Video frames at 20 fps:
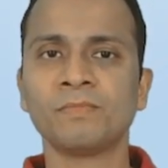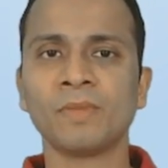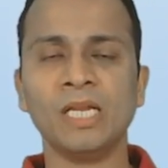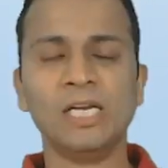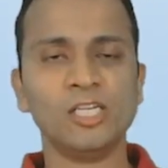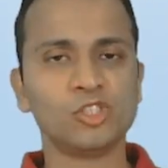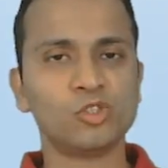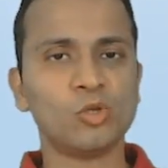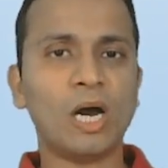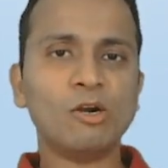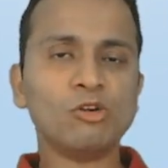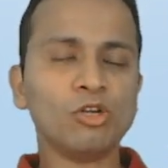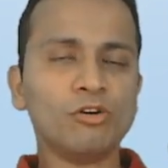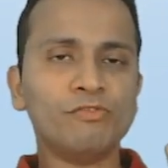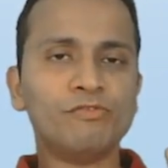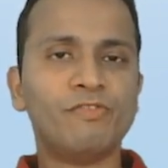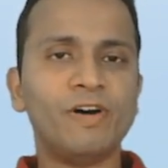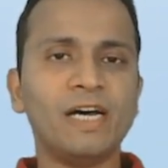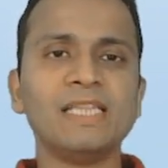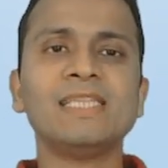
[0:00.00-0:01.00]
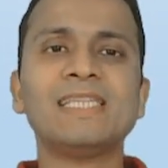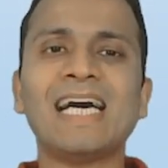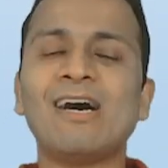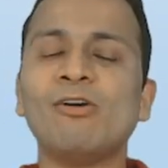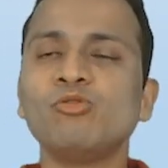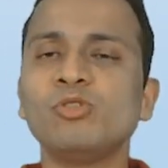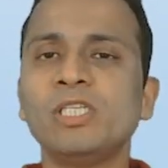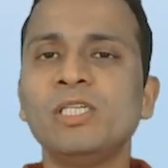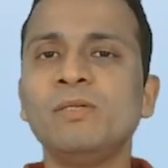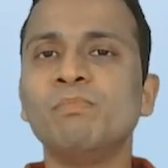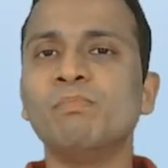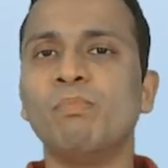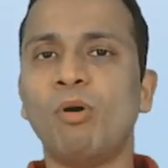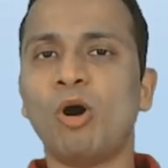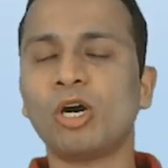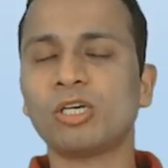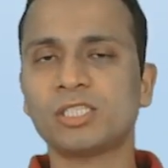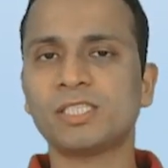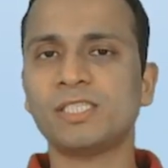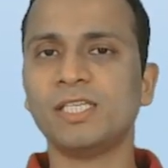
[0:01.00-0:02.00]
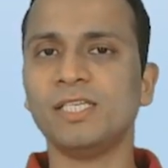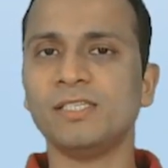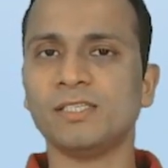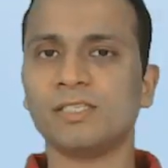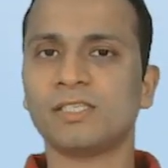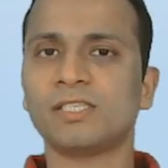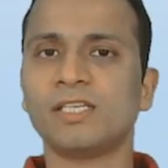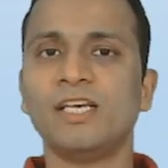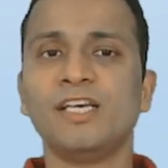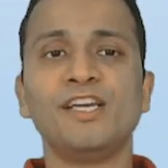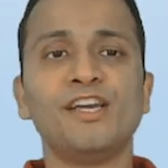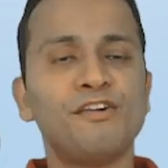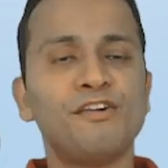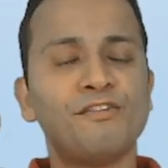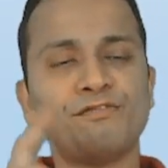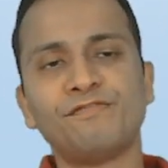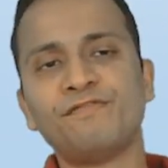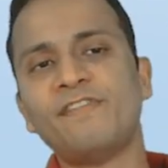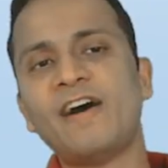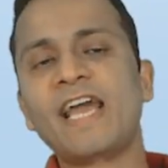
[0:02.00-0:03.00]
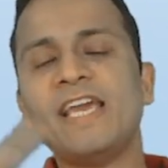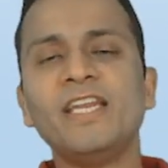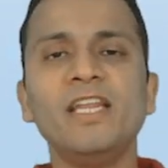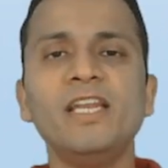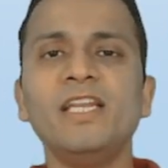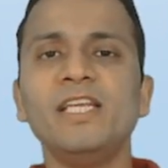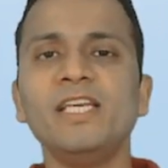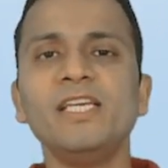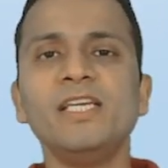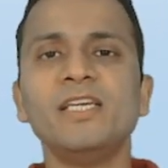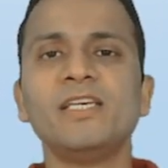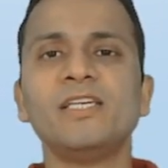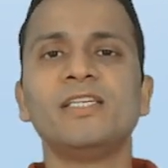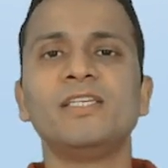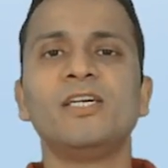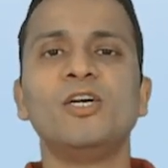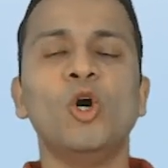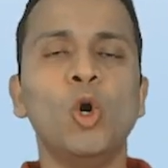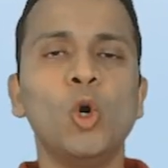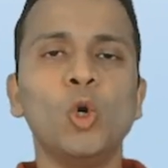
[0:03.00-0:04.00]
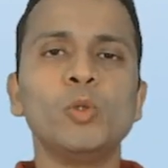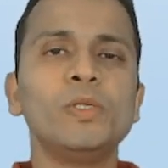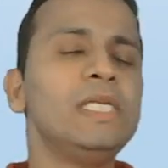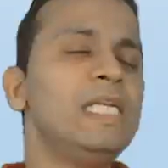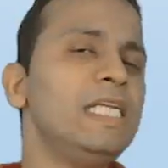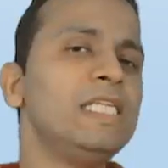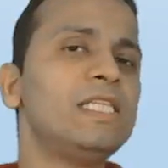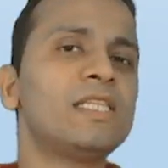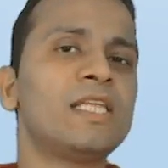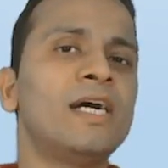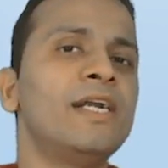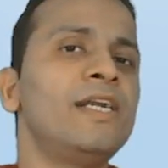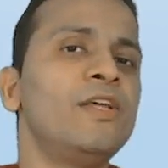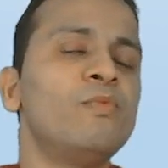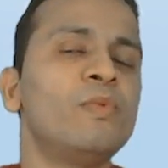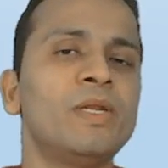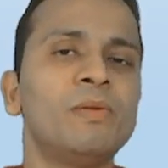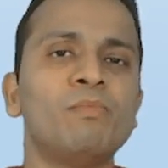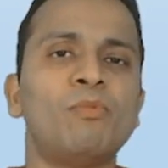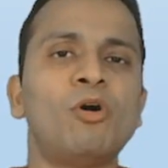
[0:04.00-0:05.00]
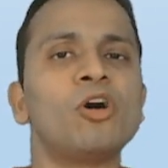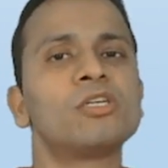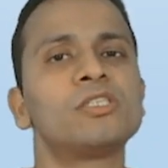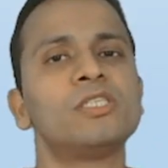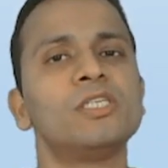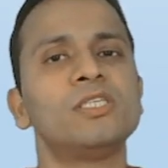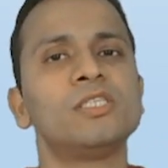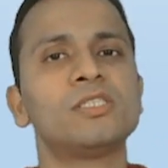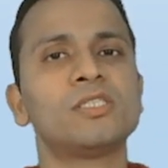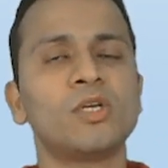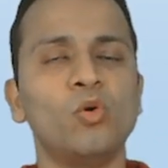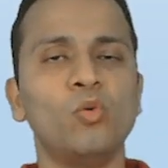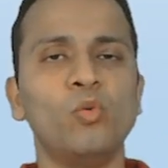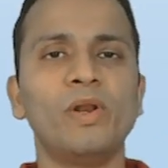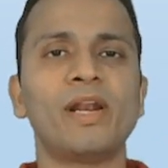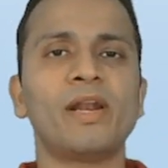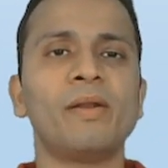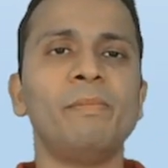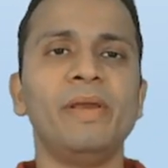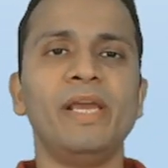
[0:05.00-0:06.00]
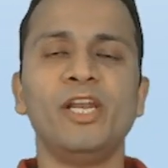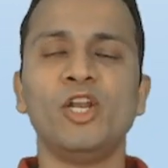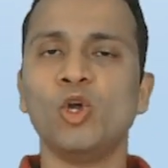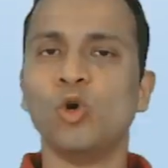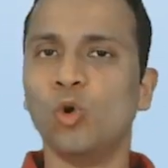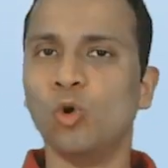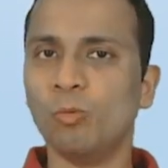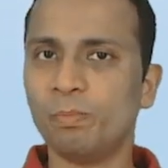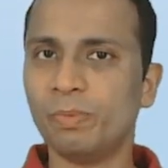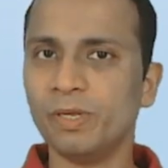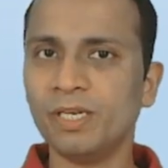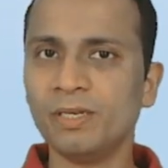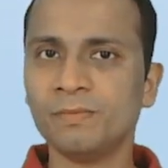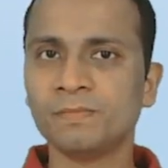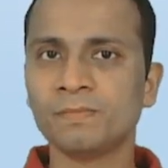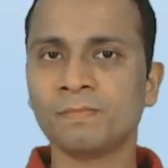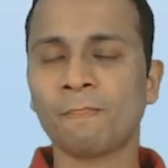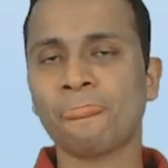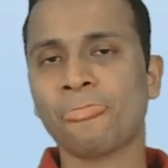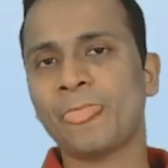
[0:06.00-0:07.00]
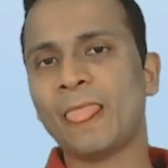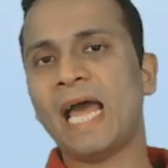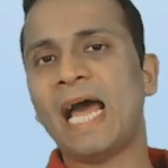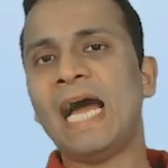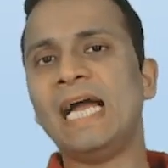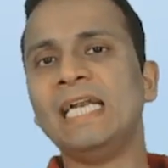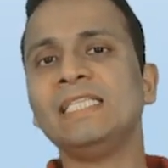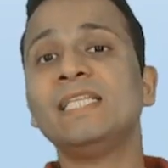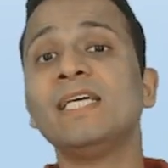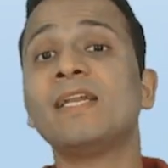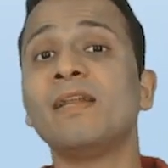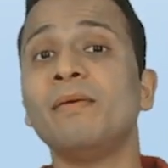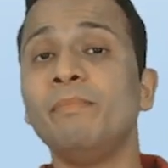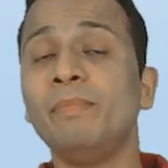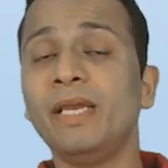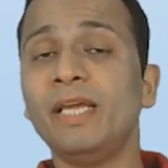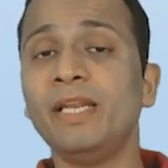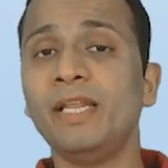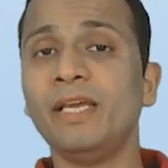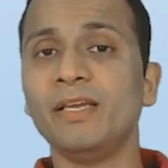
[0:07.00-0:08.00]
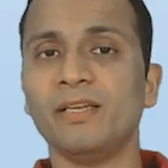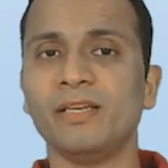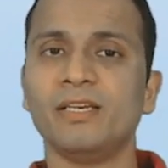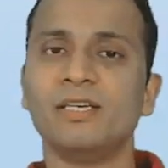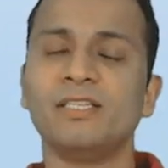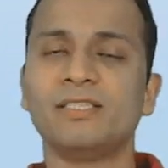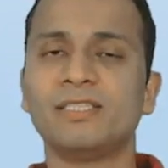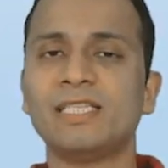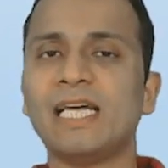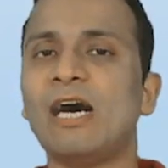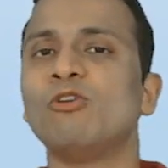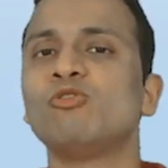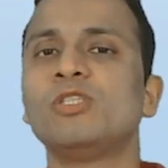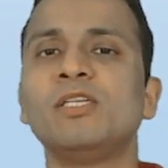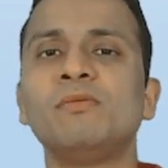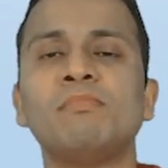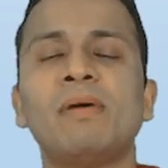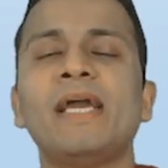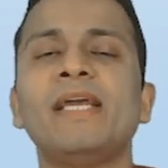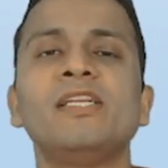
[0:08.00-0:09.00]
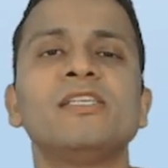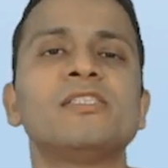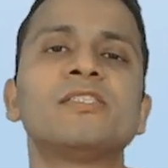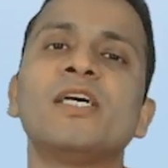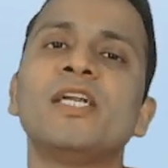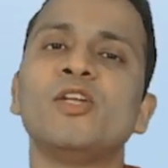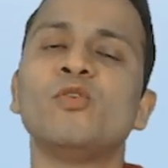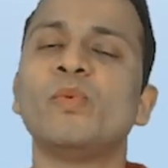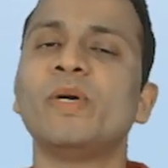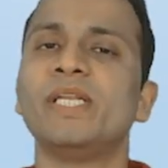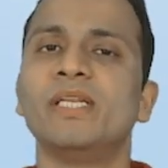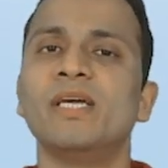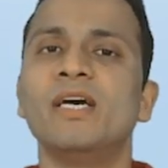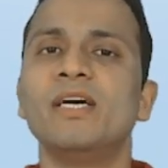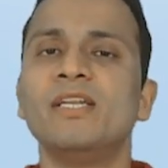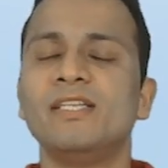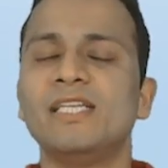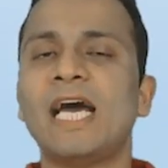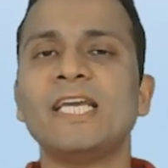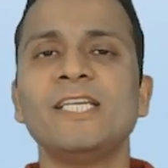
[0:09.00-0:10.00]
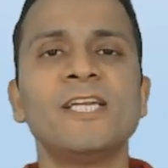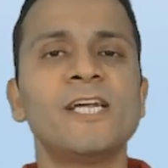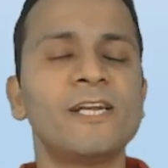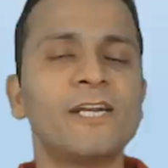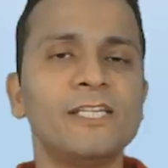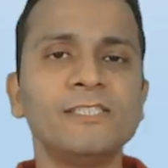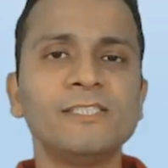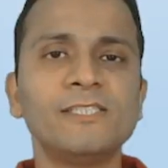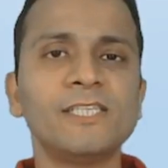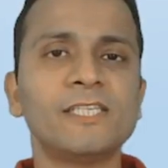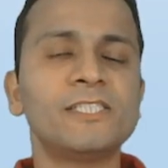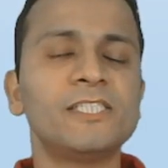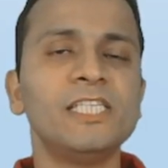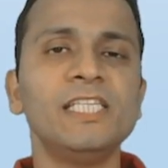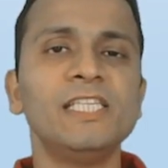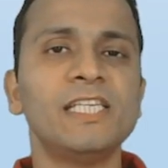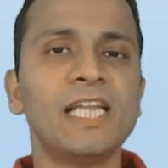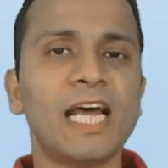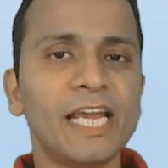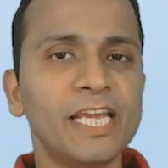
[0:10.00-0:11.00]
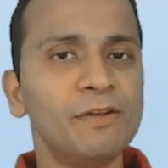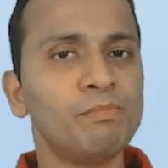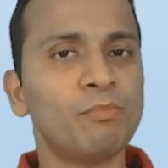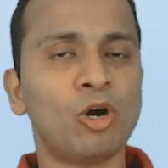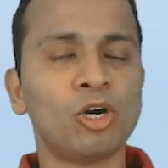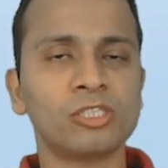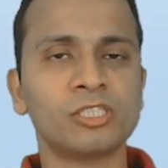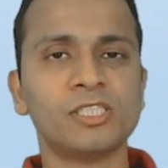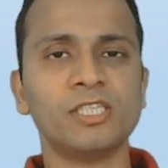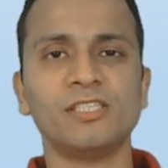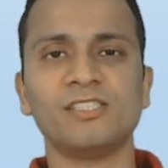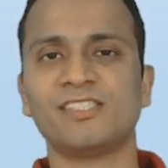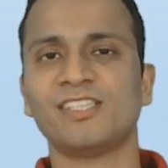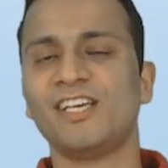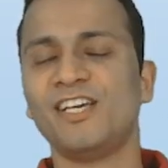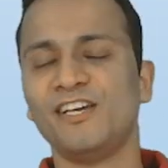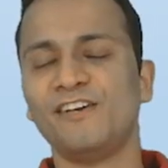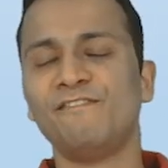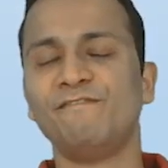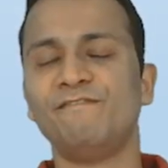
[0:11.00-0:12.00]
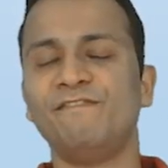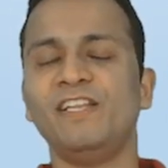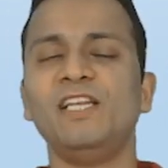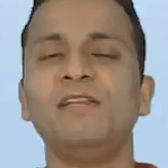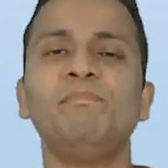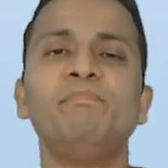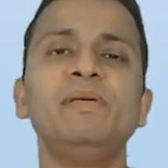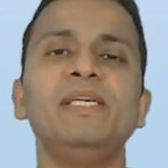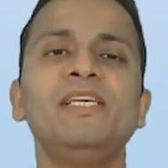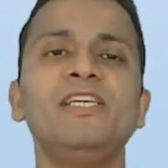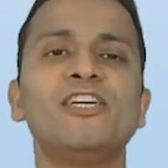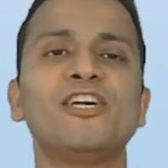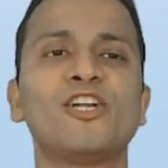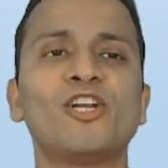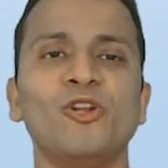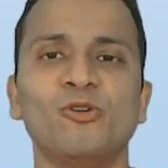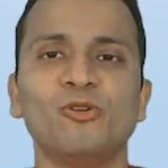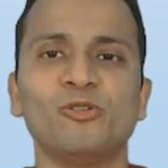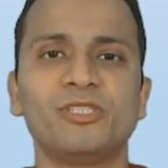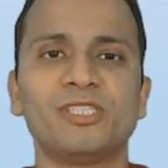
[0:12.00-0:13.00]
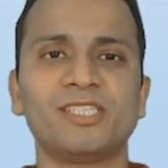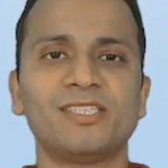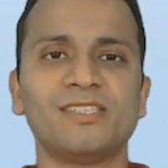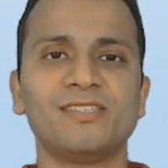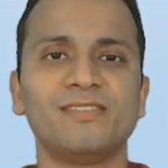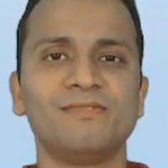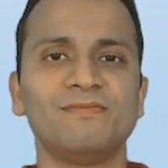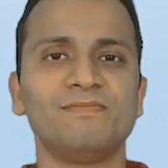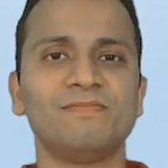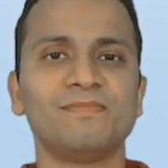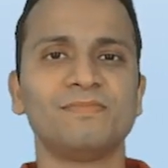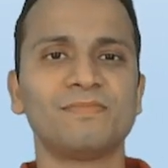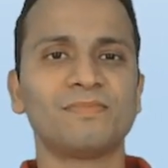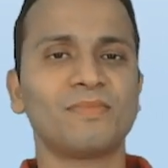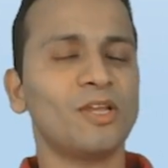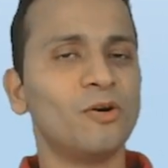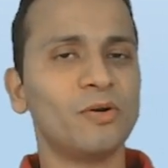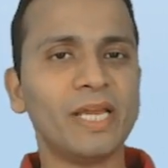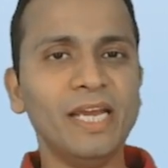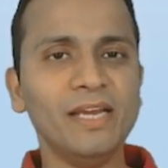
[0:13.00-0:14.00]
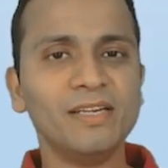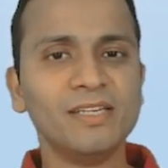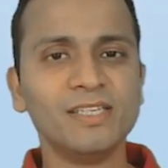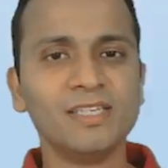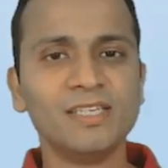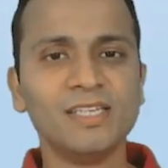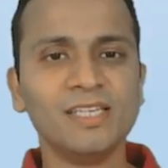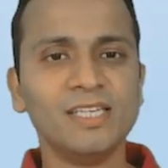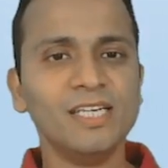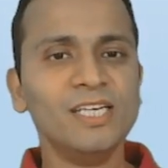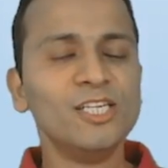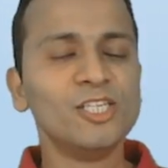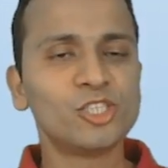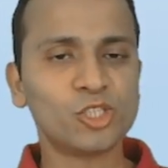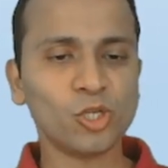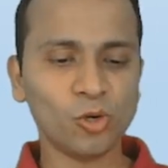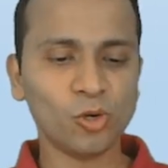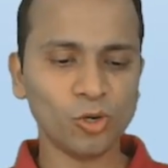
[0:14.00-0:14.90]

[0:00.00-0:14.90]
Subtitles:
So out of 1000 boxes, finally only 31 boxes will remain open, and the remaining 1000 minus 31, 969 boxes will be closed. Okay, so